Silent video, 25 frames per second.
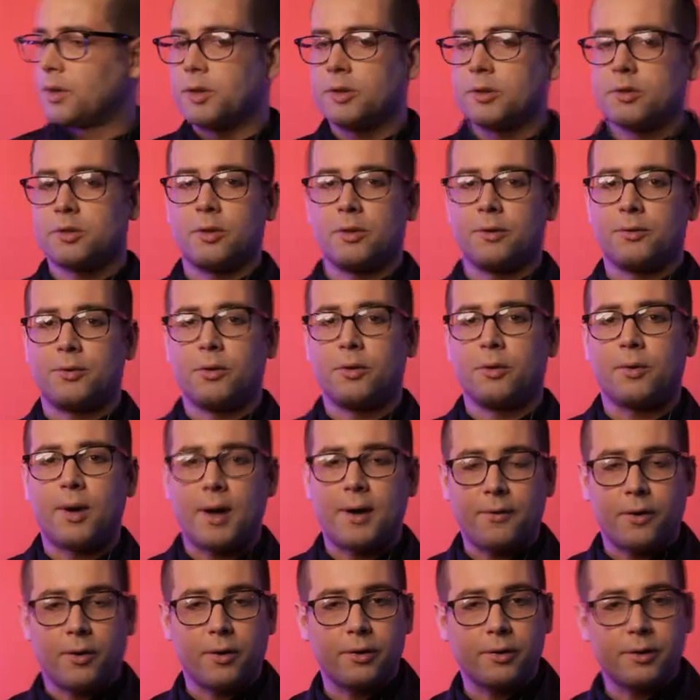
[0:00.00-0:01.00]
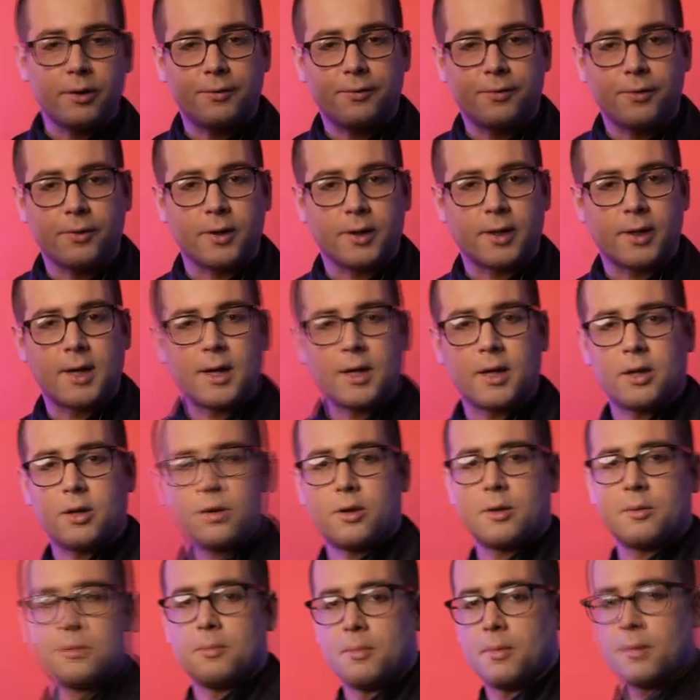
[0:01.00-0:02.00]
So if you arrive early for a gig, you
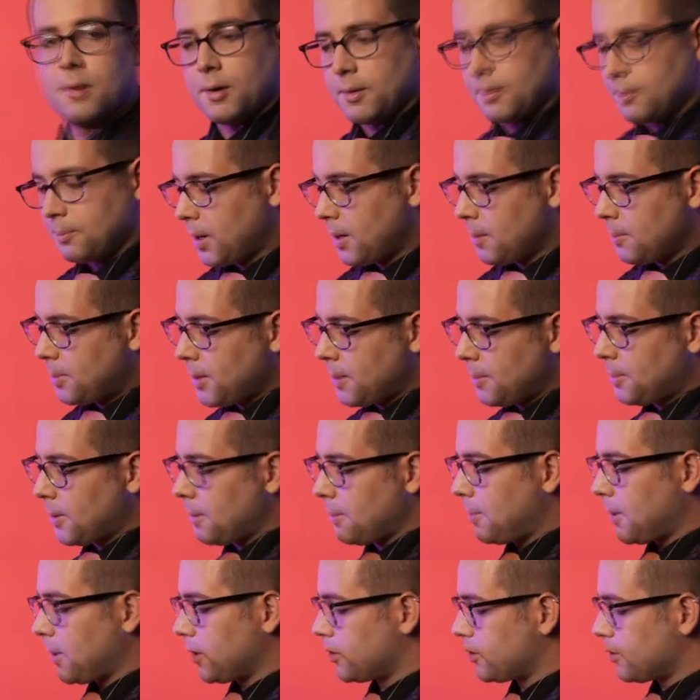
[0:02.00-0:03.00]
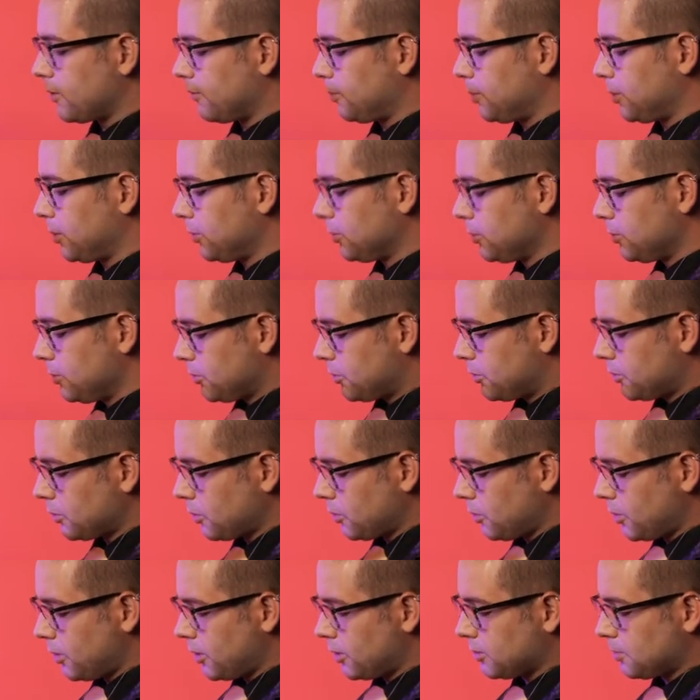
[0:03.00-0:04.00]
can pump up a bunch of balloon
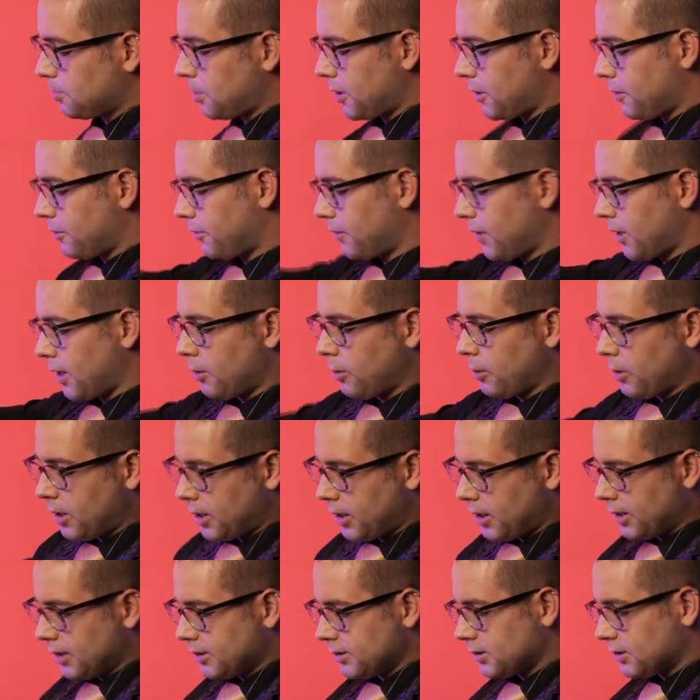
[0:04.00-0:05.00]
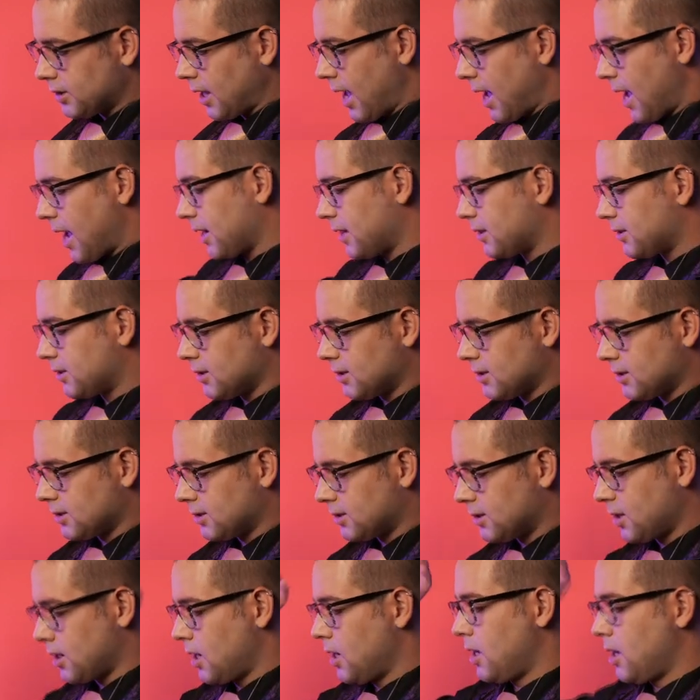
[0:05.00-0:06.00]
swords, butterfly wands,
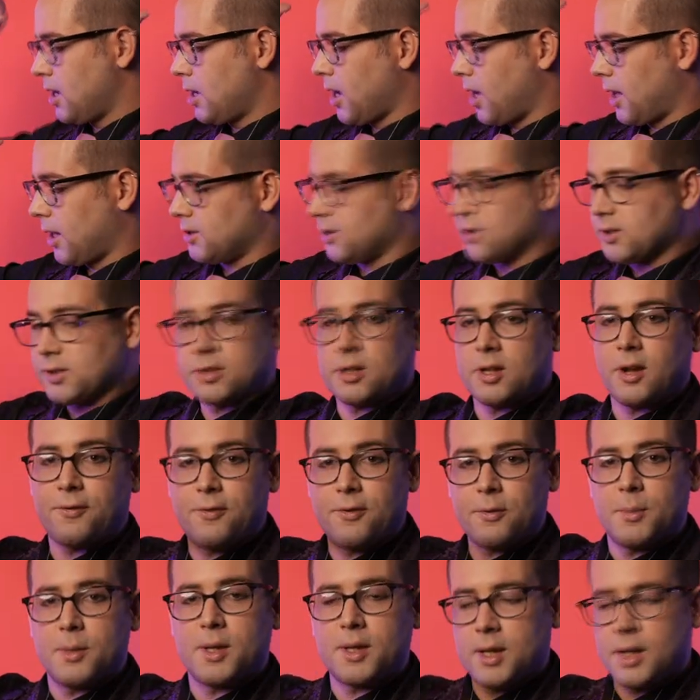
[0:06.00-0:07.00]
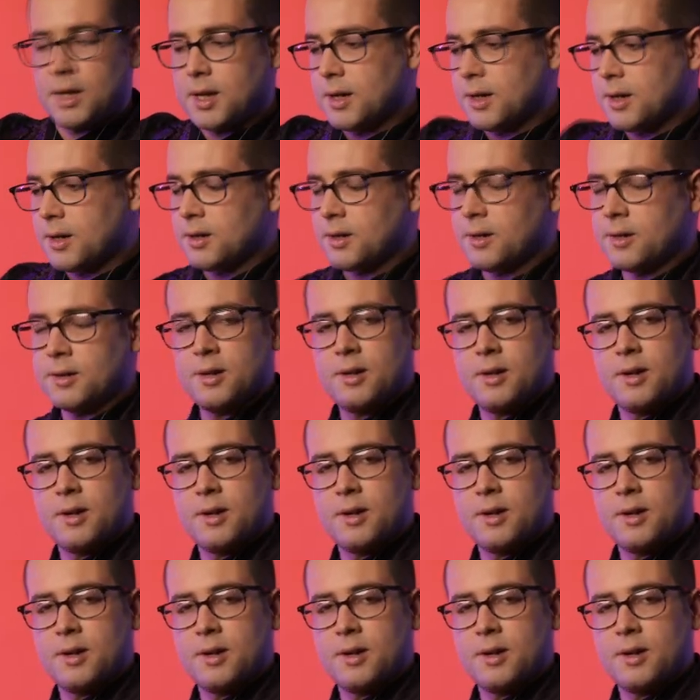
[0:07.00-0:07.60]
axes, and stuff them in here.